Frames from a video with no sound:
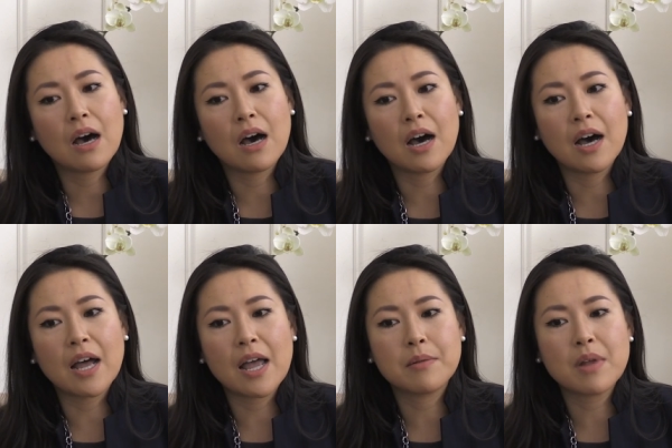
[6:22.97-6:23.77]

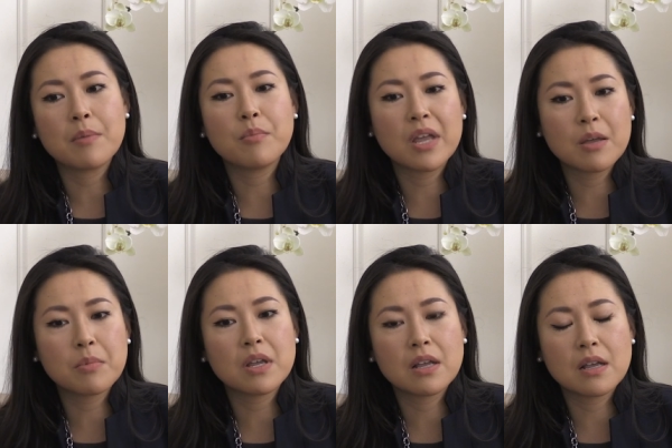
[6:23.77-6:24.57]
And
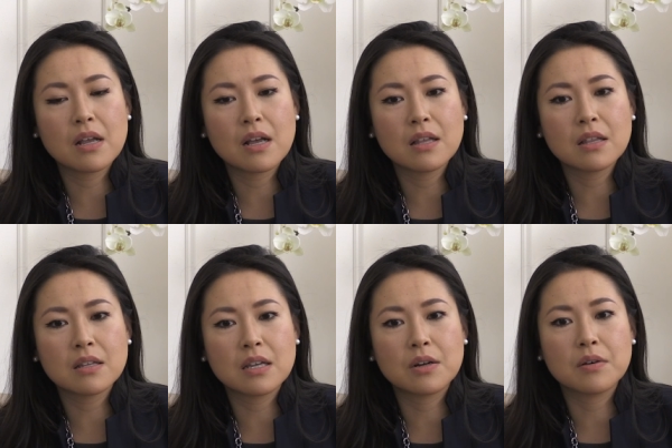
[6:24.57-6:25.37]
maybe,
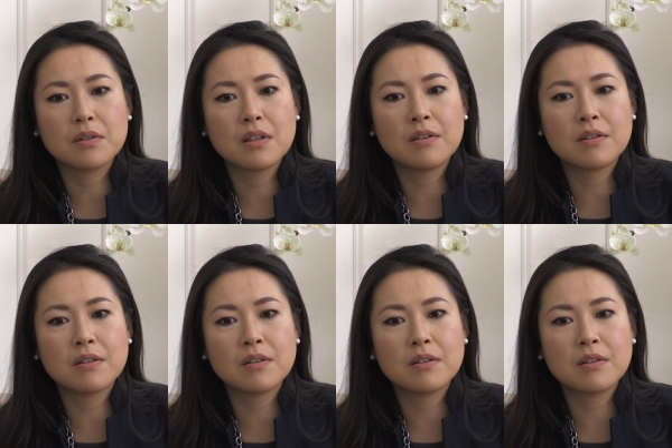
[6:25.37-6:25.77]
you know,